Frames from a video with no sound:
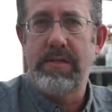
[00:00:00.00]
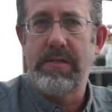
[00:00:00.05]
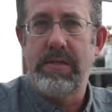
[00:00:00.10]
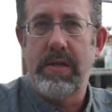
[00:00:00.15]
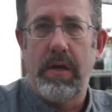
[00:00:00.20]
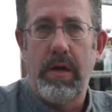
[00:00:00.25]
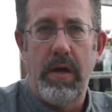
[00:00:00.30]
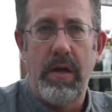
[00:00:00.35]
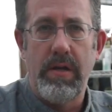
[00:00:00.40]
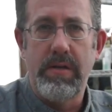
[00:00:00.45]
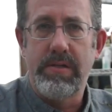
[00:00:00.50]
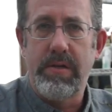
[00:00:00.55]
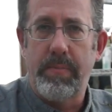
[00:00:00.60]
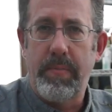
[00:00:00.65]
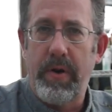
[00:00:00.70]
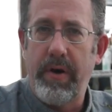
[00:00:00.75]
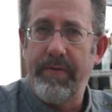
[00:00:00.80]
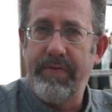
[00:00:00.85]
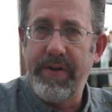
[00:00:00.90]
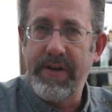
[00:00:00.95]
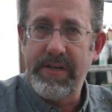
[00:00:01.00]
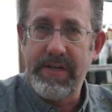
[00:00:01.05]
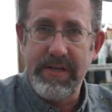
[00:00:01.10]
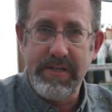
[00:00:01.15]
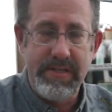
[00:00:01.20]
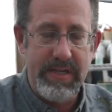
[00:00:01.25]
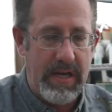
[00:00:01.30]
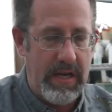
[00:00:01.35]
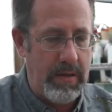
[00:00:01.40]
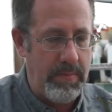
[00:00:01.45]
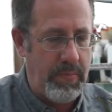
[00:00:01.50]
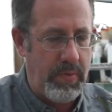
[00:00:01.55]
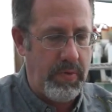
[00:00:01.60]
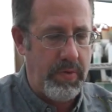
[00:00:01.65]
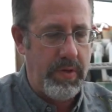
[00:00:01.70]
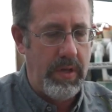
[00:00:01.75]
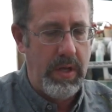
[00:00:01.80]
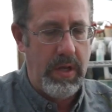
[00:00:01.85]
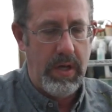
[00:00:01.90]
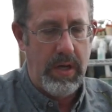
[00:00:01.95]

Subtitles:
is a perfect example.